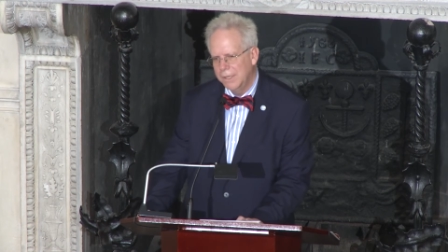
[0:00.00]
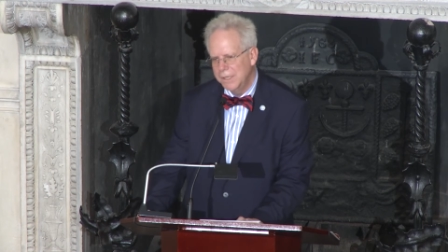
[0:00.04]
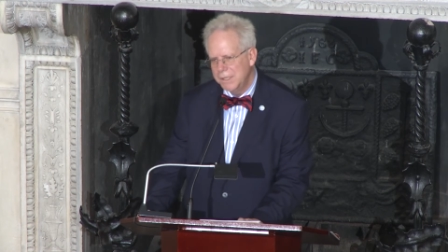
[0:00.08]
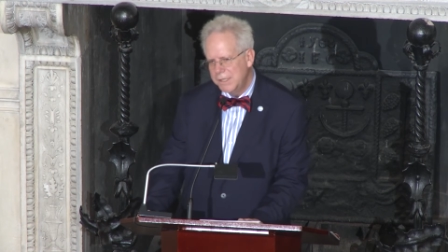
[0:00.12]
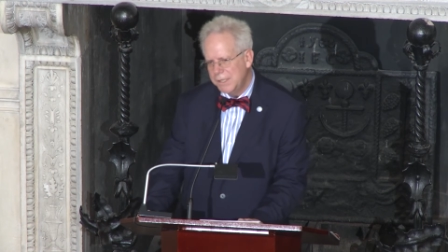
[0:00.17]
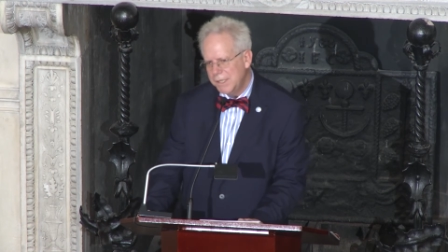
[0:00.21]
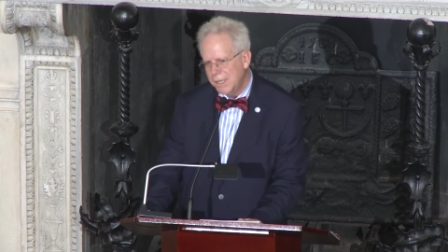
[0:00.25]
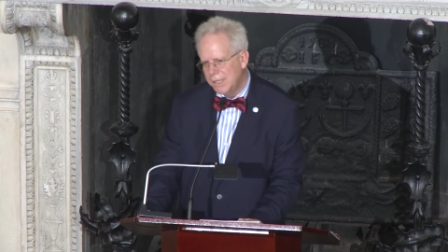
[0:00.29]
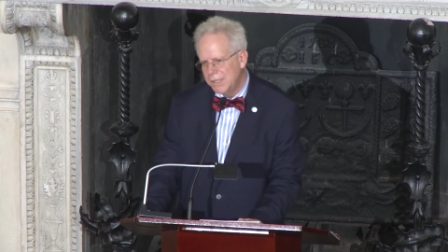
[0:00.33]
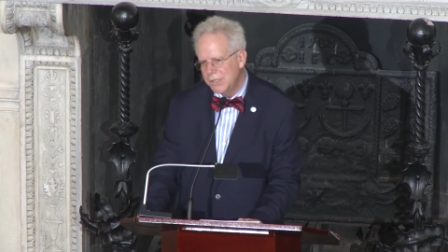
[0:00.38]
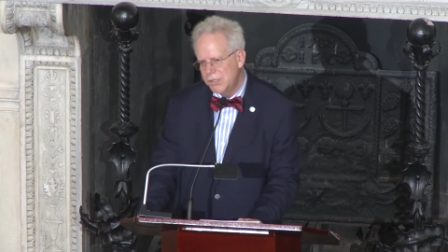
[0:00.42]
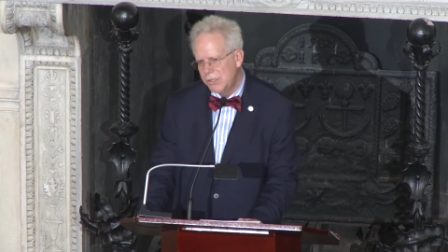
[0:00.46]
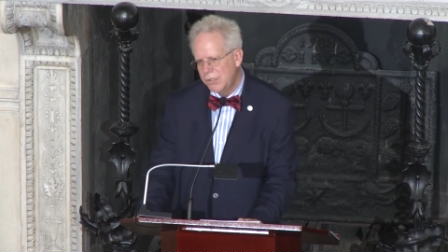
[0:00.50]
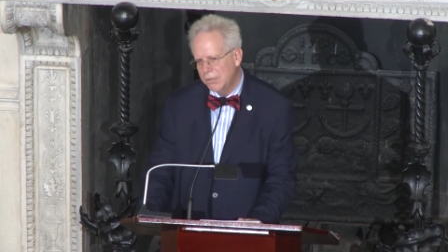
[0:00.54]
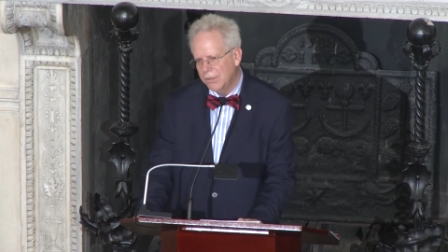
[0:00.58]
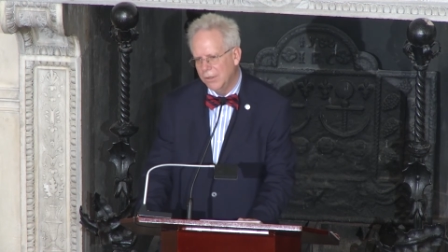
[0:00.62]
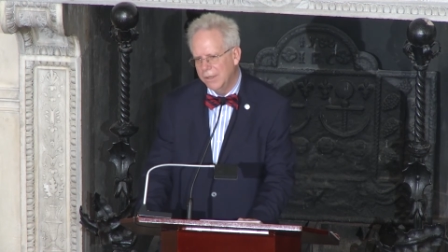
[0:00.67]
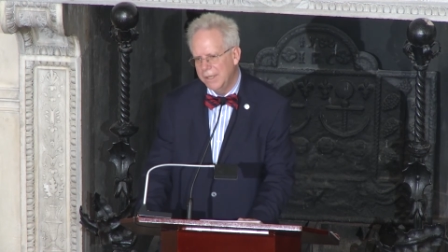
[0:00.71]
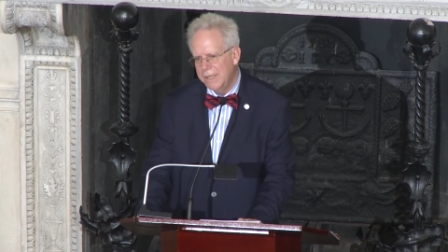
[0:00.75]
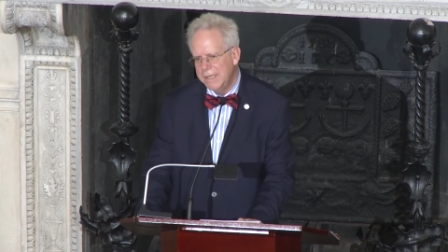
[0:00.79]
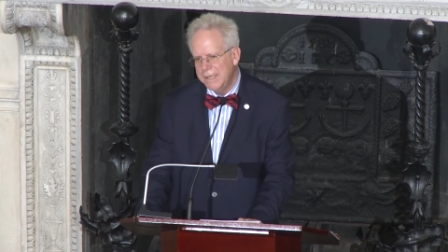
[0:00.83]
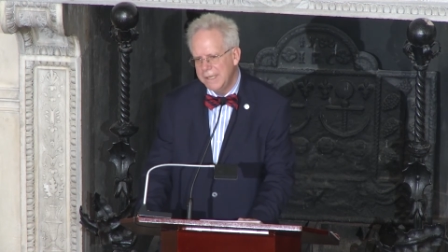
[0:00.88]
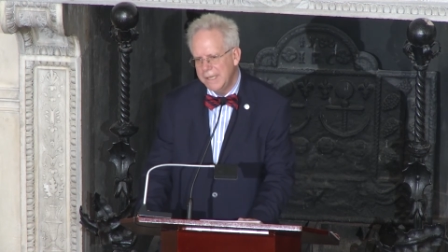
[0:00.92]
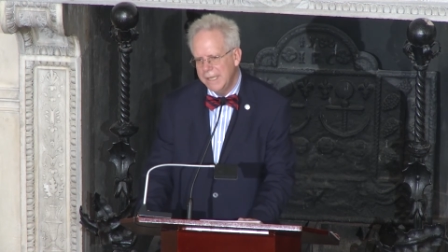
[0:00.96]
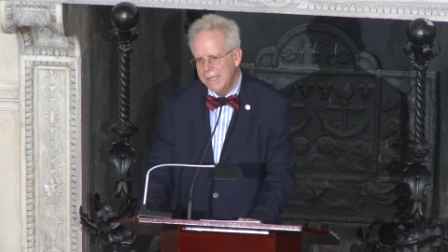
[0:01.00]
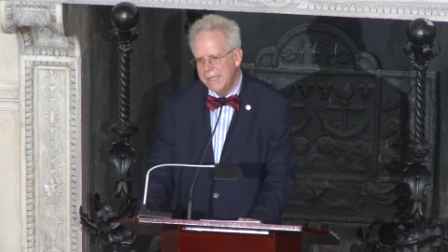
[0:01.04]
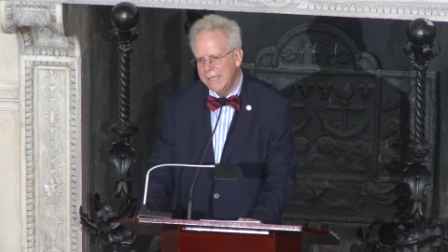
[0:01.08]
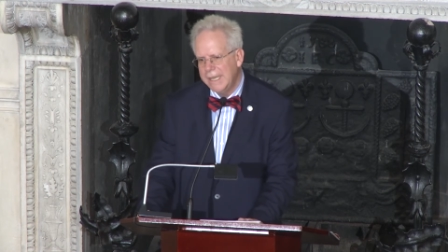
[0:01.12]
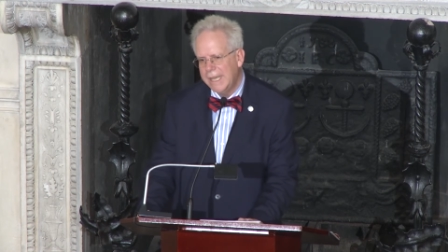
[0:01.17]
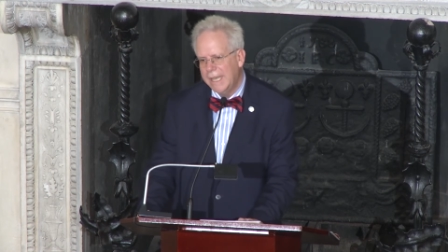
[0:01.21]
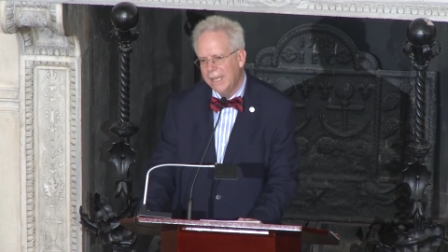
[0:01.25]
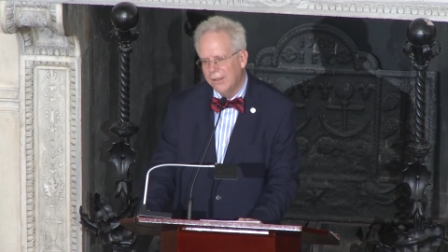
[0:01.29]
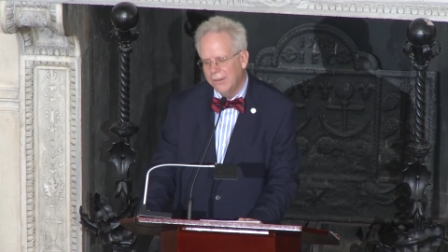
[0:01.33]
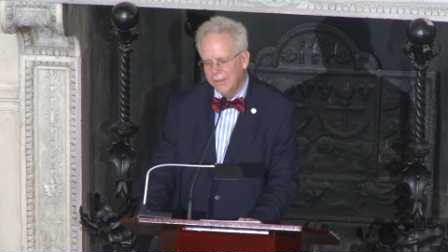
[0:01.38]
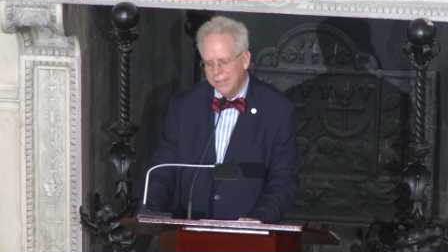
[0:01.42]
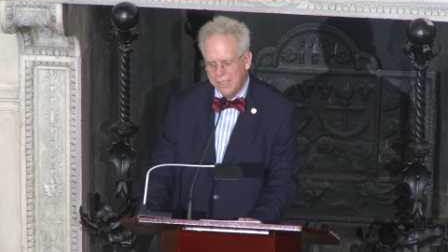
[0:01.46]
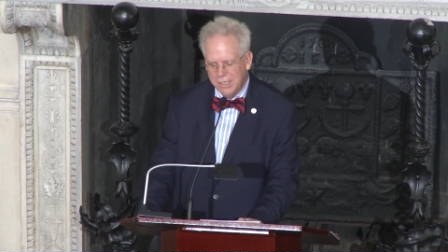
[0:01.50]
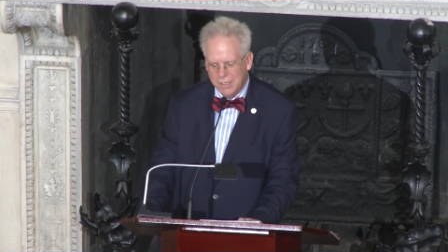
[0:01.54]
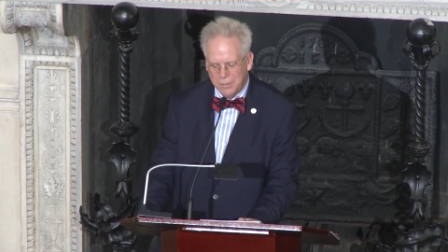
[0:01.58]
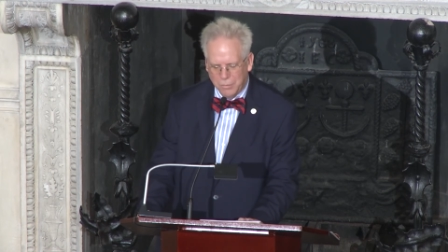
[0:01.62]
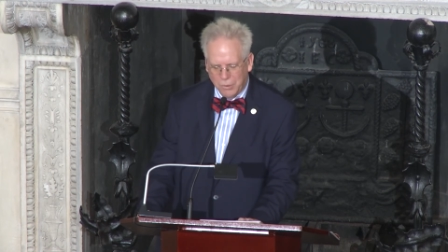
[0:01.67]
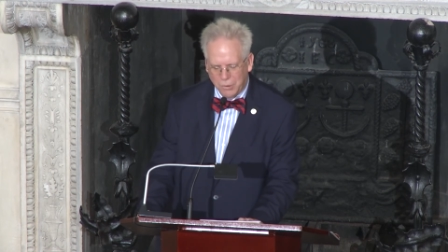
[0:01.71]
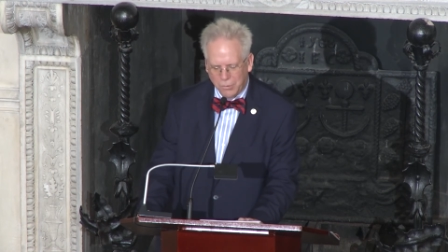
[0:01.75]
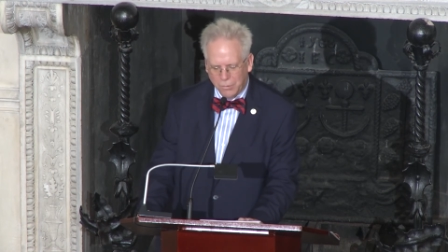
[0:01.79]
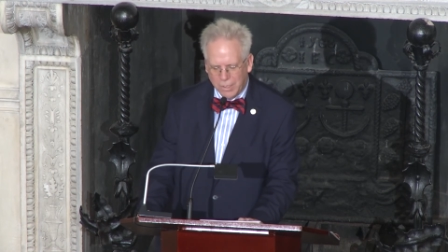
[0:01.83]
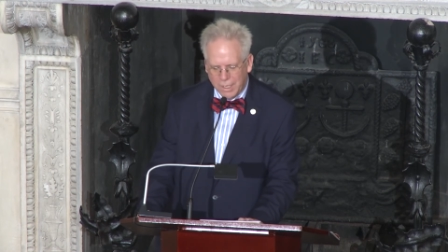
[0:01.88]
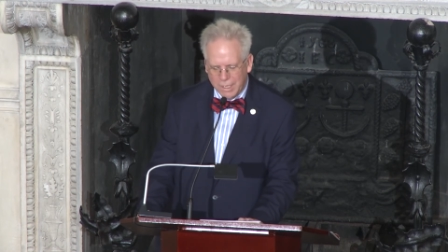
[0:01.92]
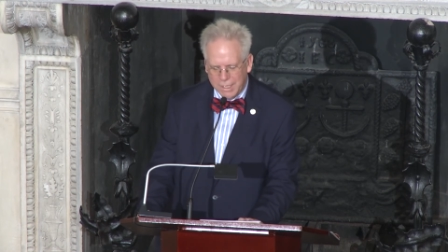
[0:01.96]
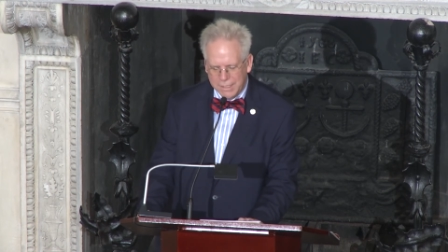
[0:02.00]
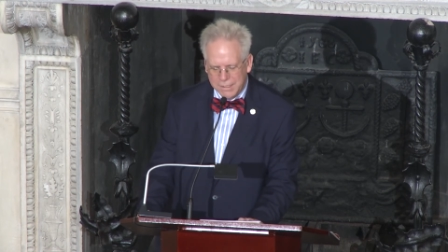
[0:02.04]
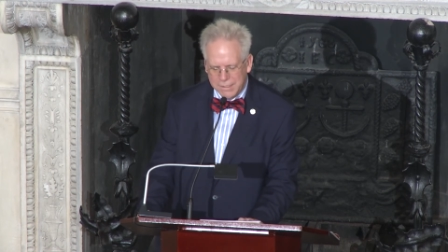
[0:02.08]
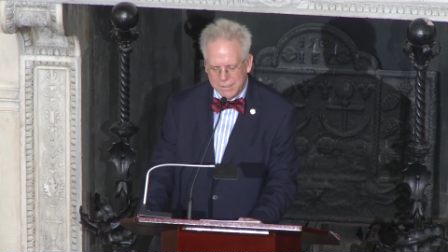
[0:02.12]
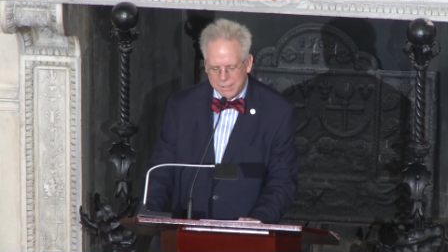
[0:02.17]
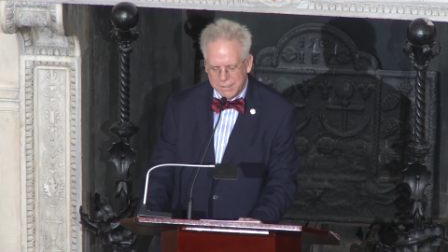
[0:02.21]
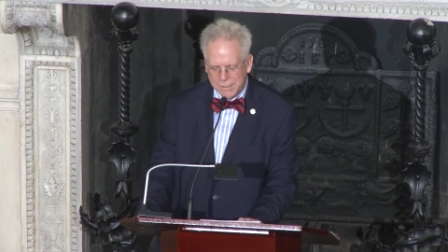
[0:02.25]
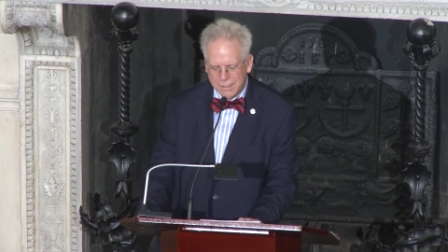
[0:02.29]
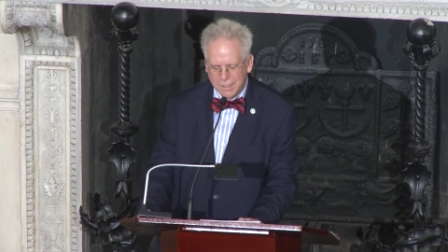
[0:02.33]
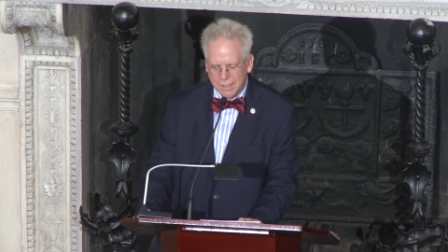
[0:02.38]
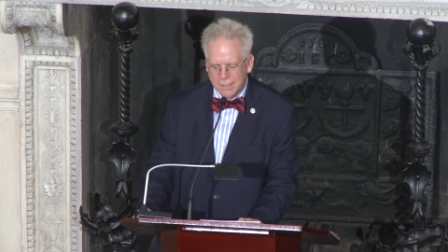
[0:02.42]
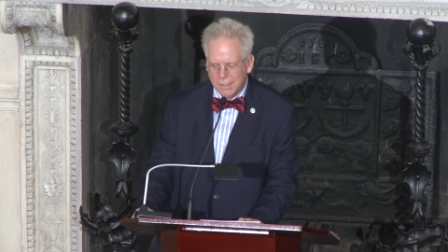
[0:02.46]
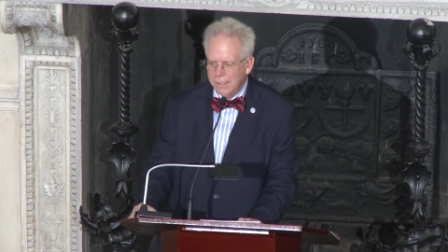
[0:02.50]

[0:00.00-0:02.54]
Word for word: essential, and inalienable rights,